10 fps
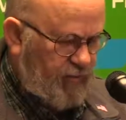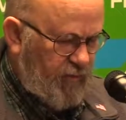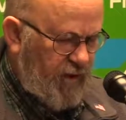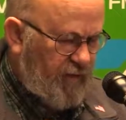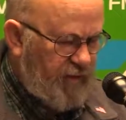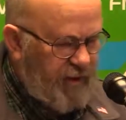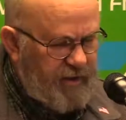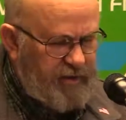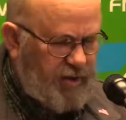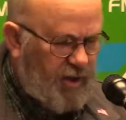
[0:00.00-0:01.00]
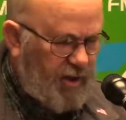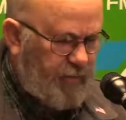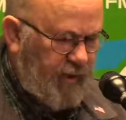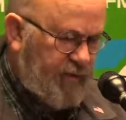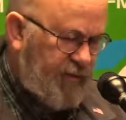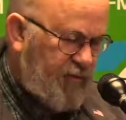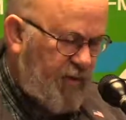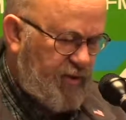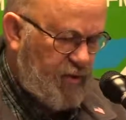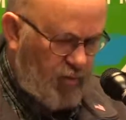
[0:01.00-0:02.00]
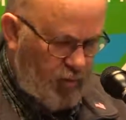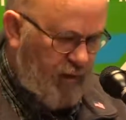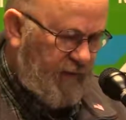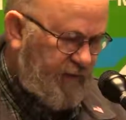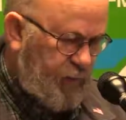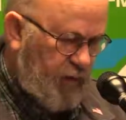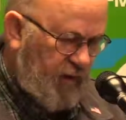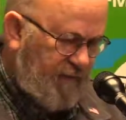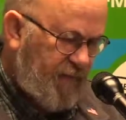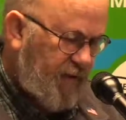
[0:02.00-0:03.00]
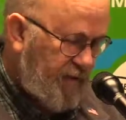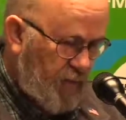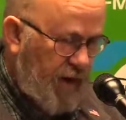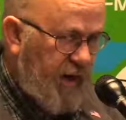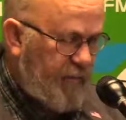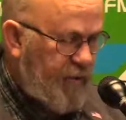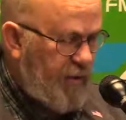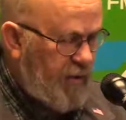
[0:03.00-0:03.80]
for every inch up at the threshold, we have to put a foot of ramp